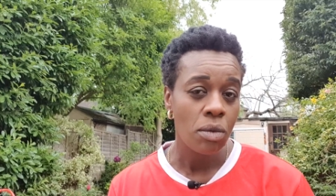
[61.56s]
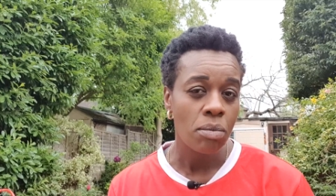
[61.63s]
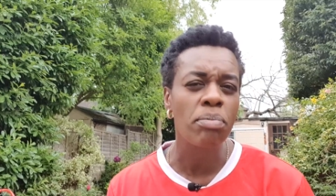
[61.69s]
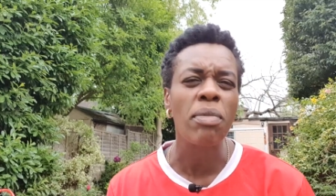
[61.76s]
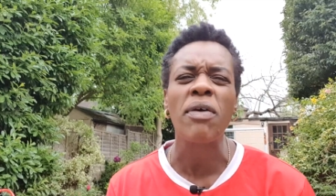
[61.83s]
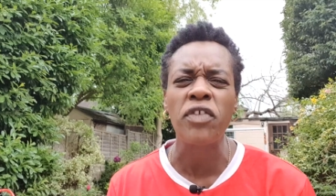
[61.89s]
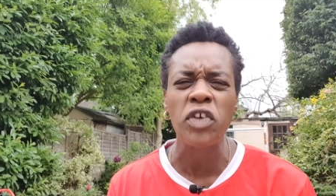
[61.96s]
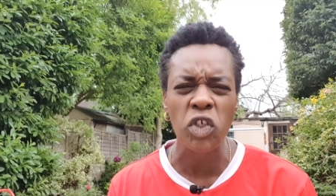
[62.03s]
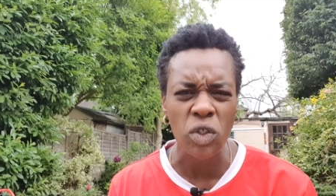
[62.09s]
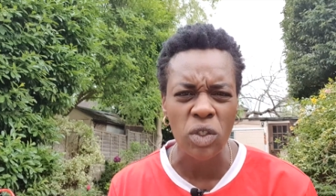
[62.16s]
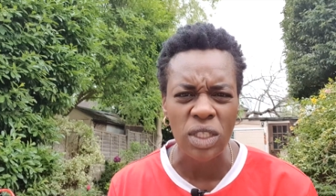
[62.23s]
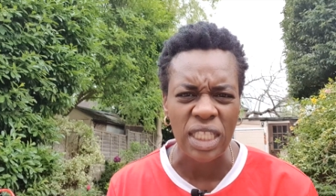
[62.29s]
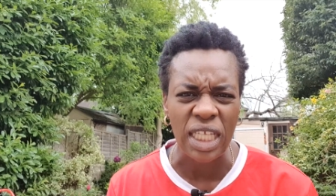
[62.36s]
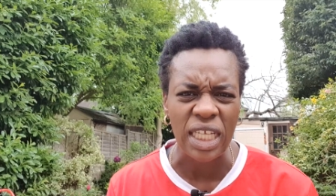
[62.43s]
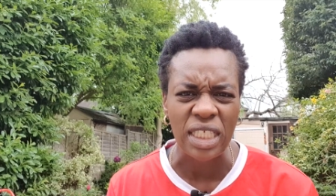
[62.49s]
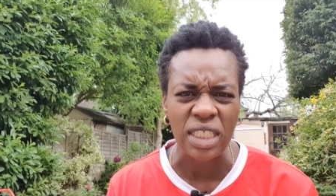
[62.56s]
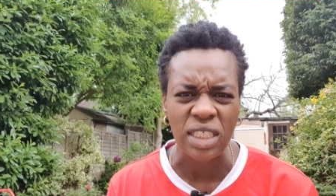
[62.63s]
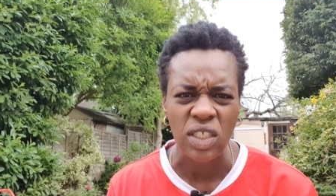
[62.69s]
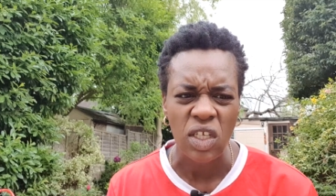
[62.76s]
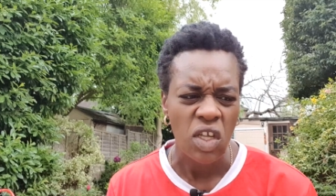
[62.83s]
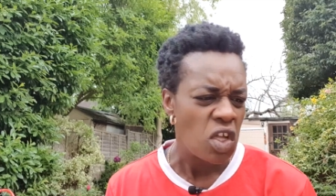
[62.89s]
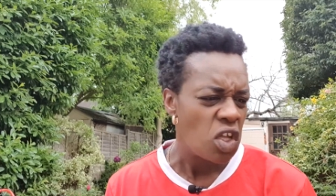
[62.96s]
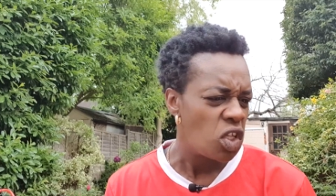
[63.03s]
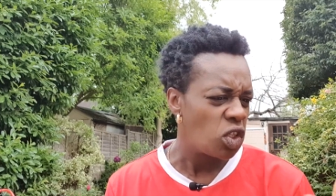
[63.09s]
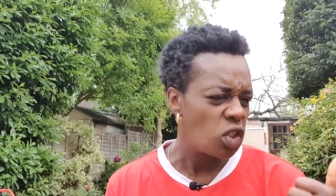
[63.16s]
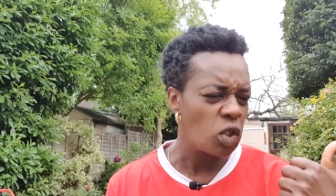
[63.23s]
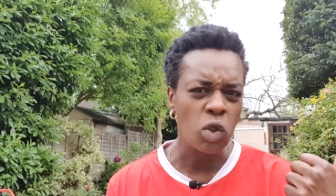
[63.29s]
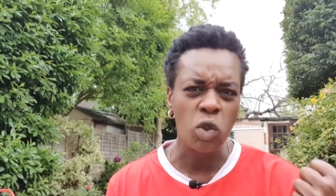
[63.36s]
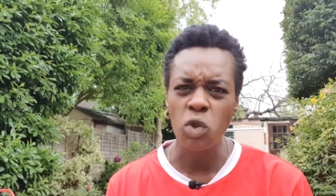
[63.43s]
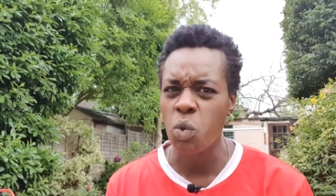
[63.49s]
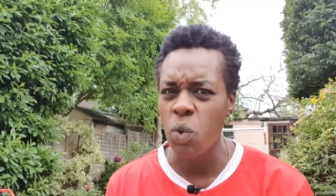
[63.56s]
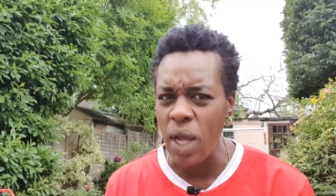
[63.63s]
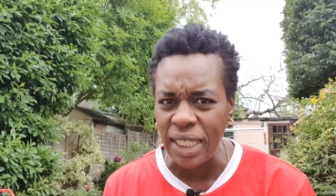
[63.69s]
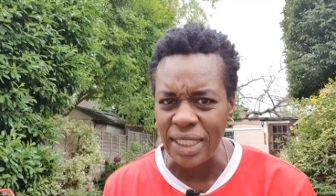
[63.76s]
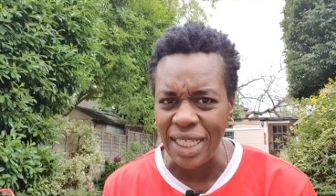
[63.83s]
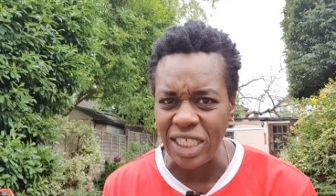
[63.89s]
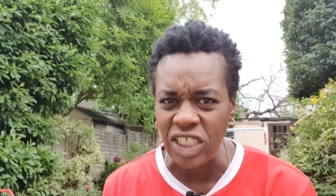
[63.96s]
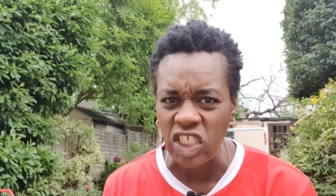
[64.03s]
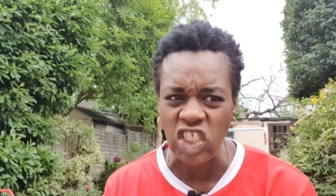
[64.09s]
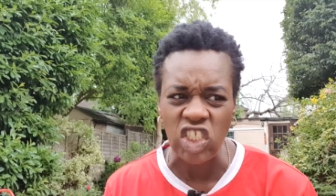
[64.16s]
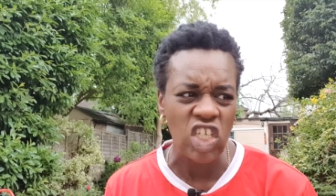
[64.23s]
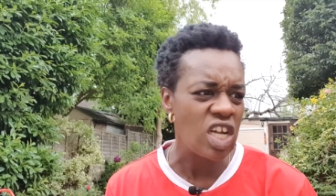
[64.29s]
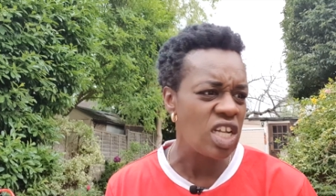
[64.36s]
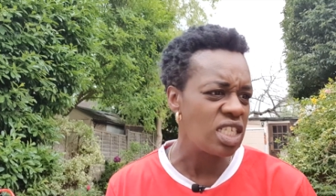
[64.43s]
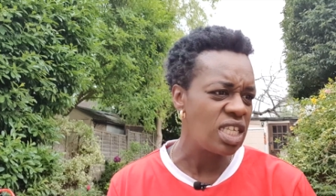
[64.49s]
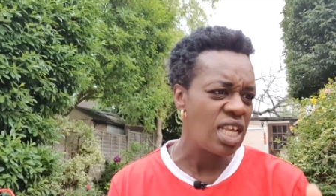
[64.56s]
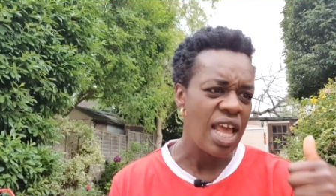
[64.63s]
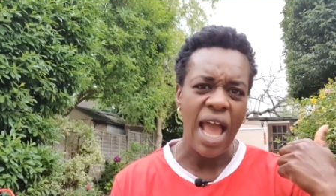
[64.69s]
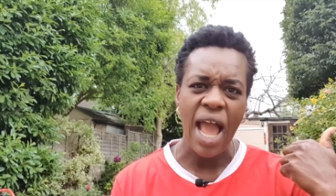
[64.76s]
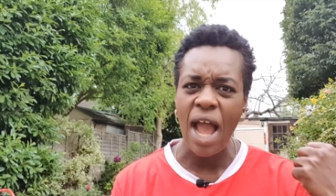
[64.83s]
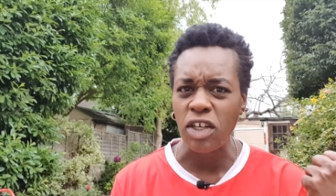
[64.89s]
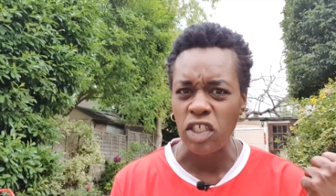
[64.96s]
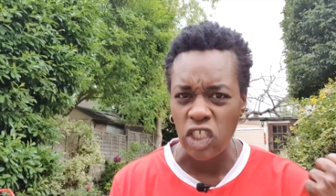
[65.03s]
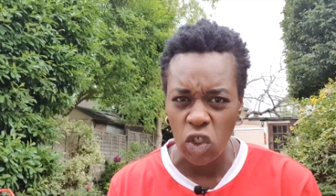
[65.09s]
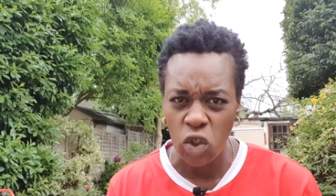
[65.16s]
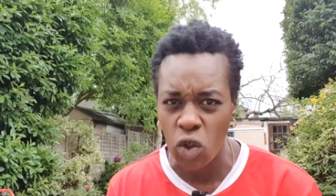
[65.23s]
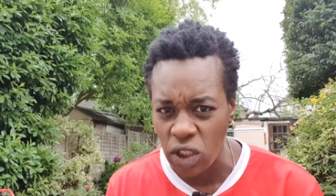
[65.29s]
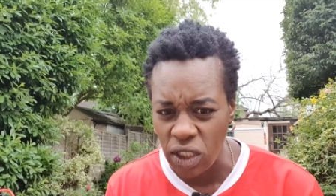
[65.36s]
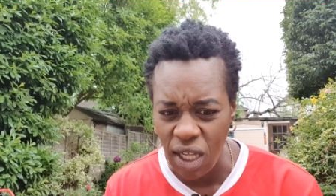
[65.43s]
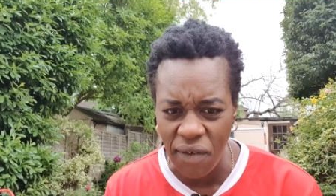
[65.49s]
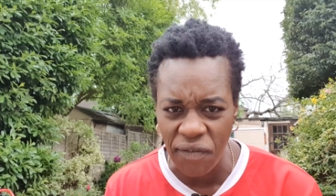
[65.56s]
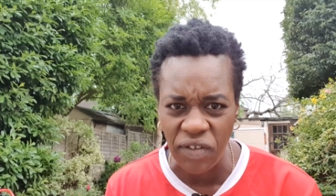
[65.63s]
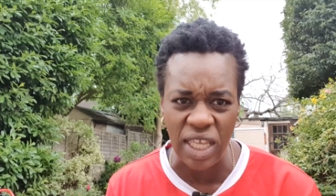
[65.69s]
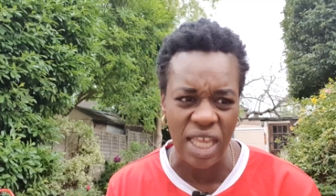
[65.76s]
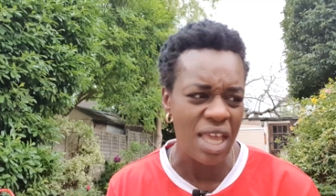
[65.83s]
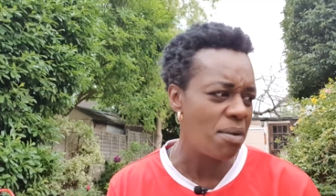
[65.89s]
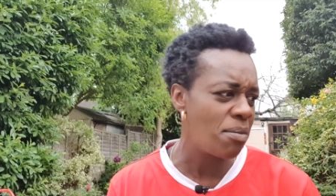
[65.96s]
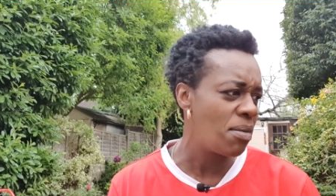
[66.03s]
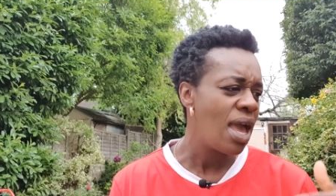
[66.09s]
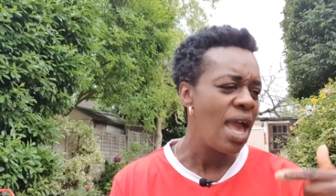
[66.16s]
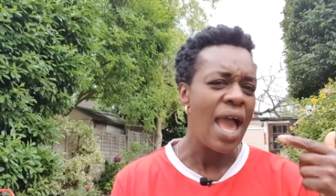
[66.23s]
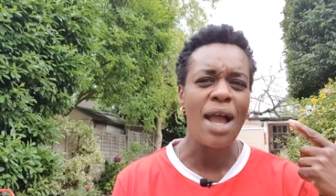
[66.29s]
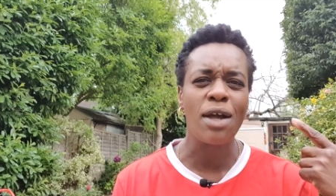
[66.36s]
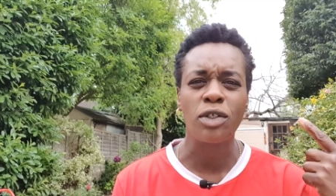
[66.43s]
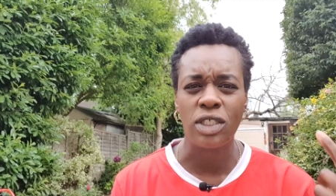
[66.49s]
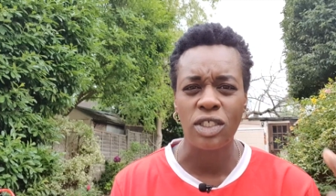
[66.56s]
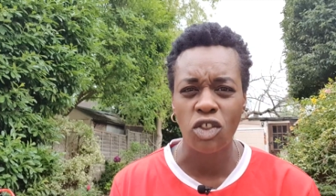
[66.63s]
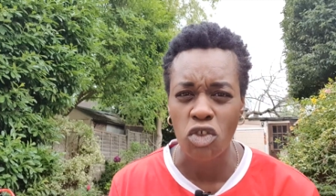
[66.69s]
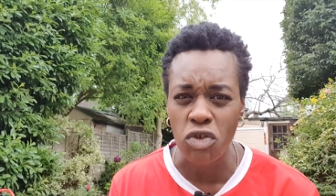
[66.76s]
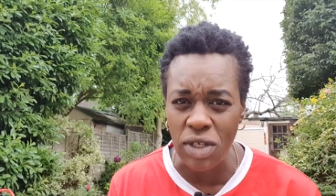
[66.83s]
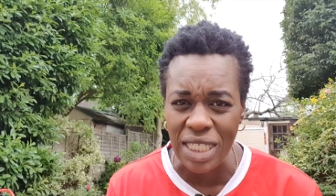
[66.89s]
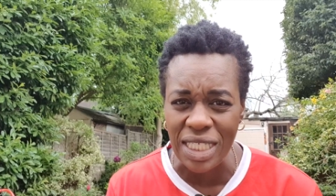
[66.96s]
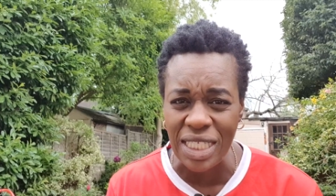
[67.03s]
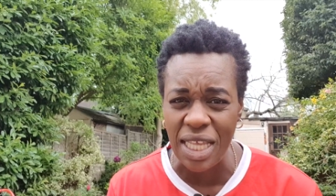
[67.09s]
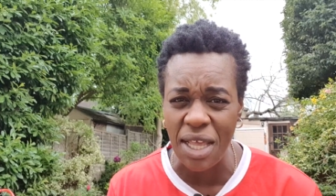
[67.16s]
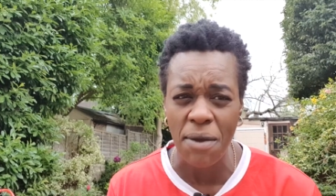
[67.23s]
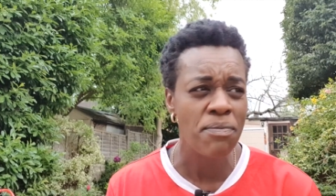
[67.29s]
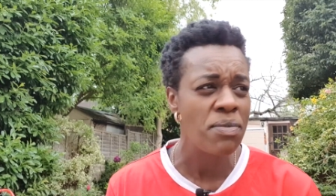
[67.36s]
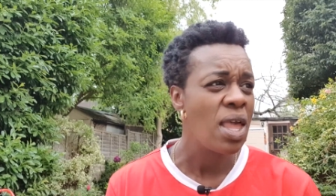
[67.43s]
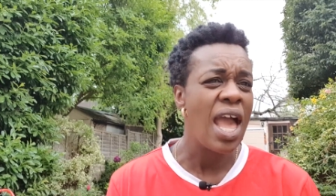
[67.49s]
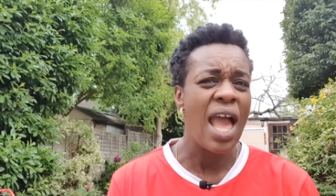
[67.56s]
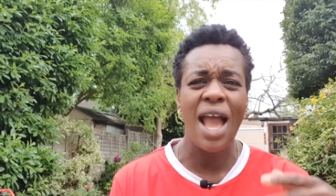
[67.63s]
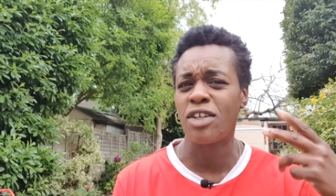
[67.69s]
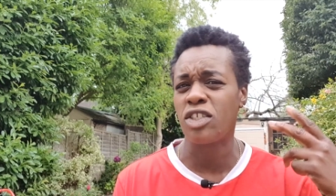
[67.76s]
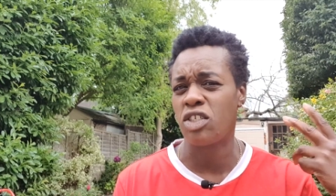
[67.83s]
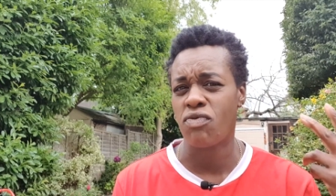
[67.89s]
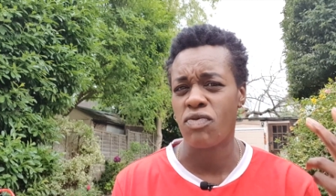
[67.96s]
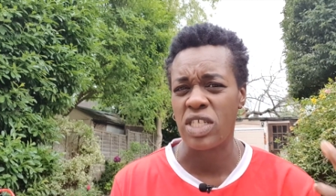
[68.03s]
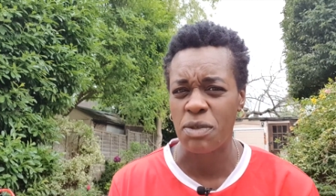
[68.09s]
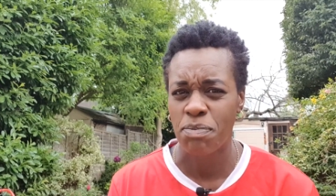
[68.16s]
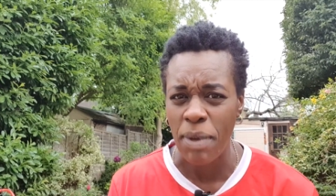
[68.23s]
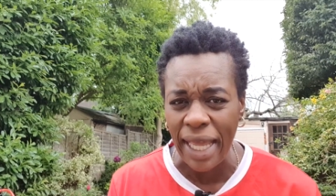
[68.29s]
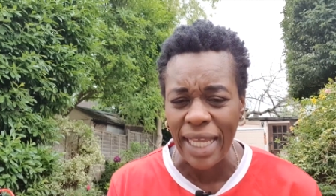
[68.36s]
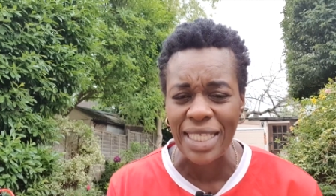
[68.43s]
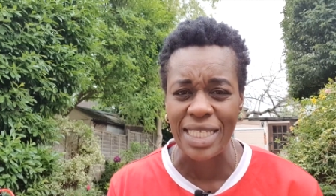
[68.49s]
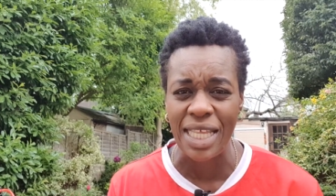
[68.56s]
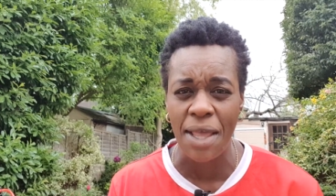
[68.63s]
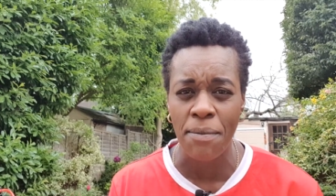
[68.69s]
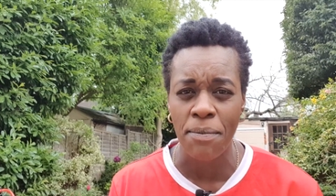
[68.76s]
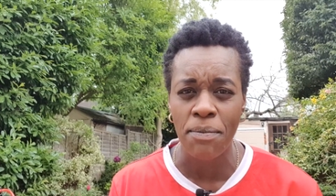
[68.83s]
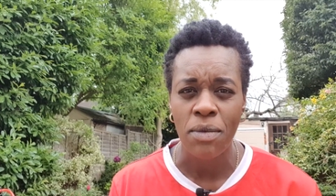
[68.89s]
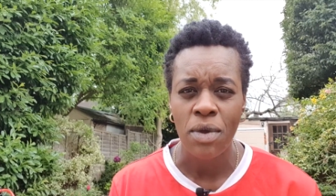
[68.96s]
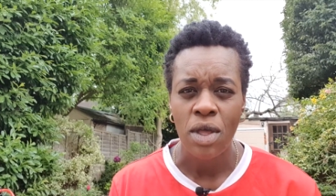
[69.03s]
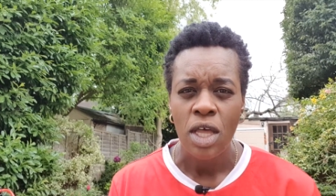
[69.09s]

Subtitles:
but for good things. The good work that she does, how she looks after him, how she treats him, how she respects him.